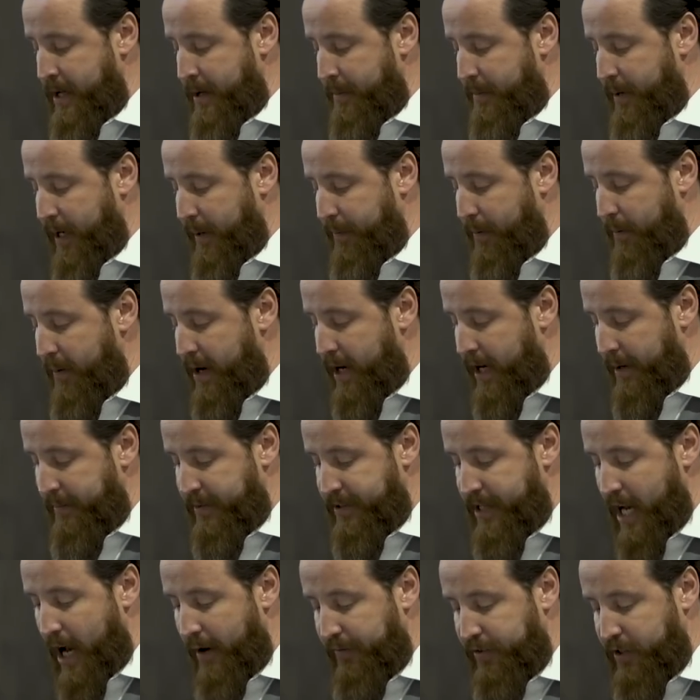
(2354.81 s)
But he permitted
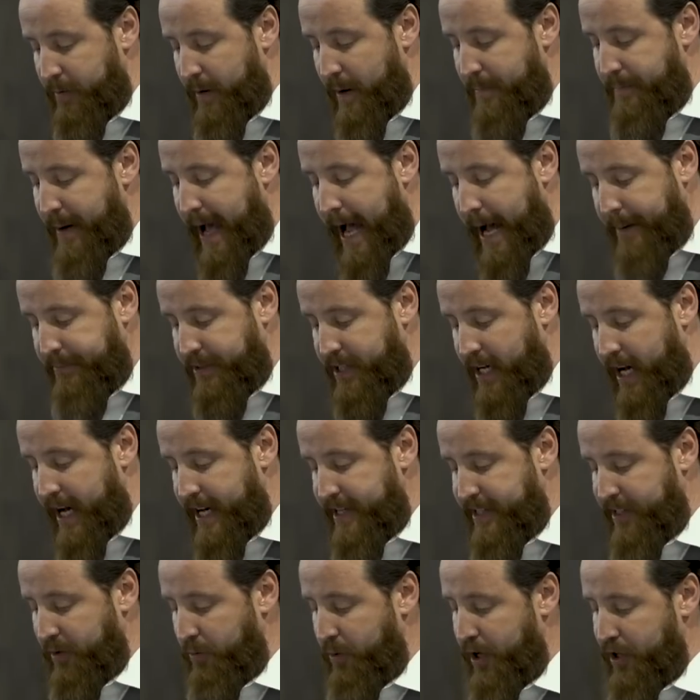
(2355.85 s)
himself to be
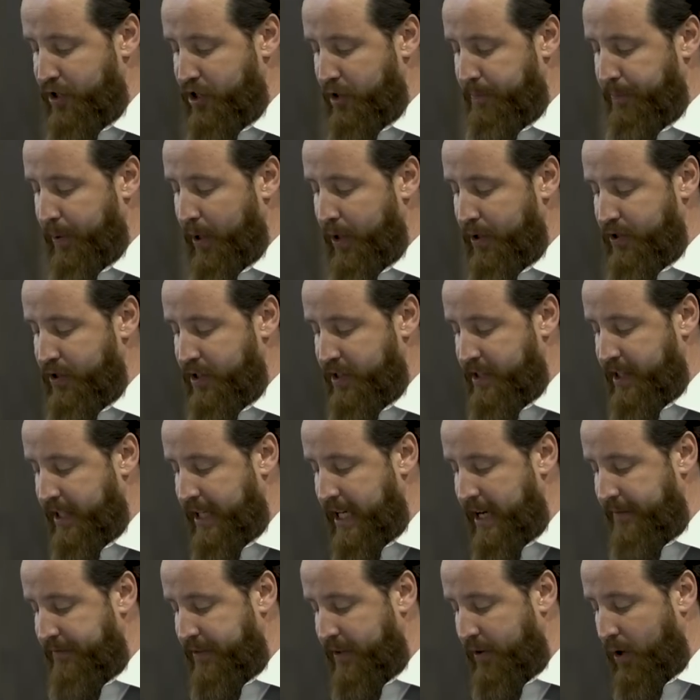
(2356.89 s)
baptized and wished to purchase the
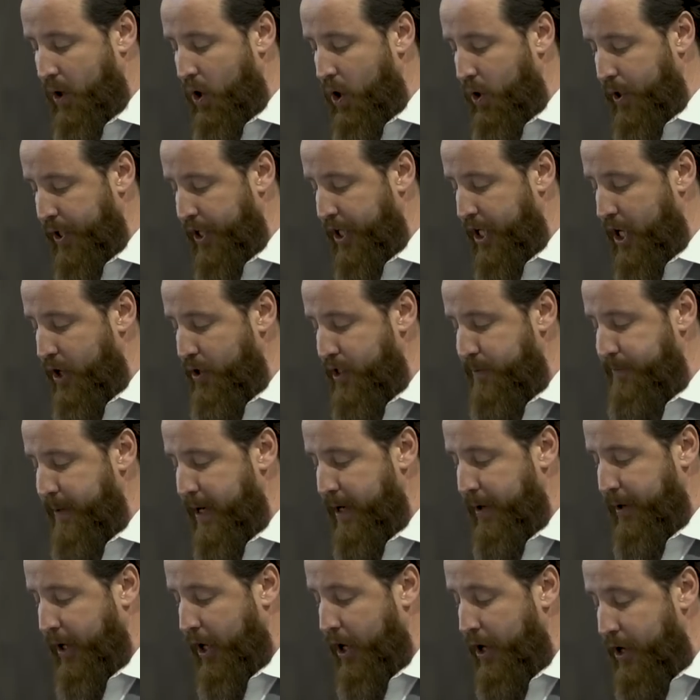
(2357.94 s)
gift of the Holy Ghost,
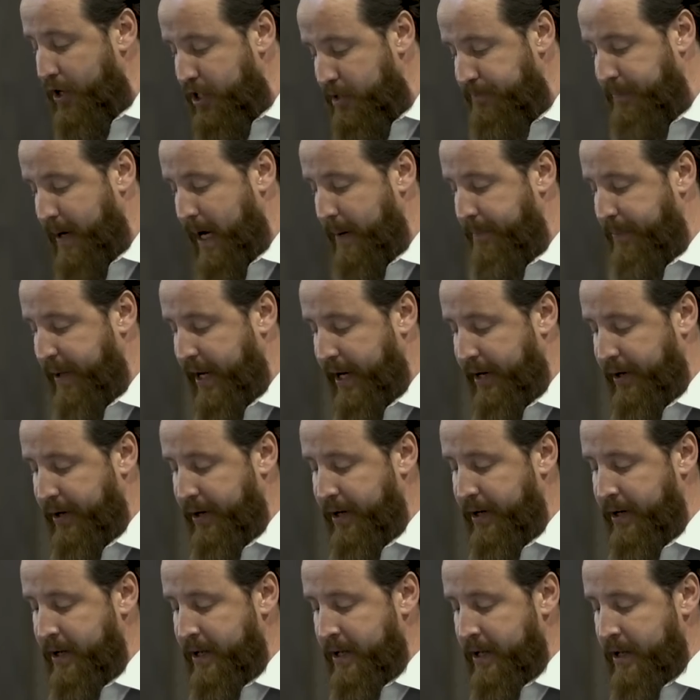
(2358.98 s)
being cursed by
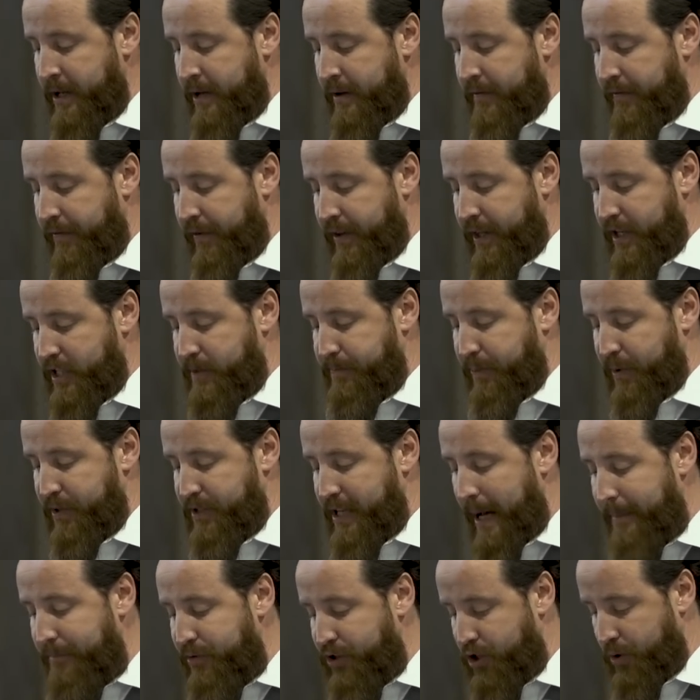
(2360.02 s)
Peter. for this
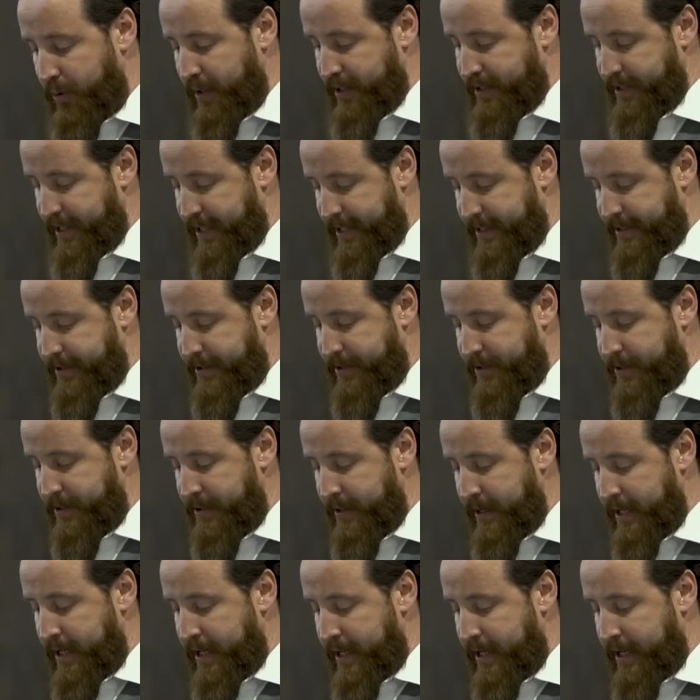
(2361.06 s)
presumptuousness.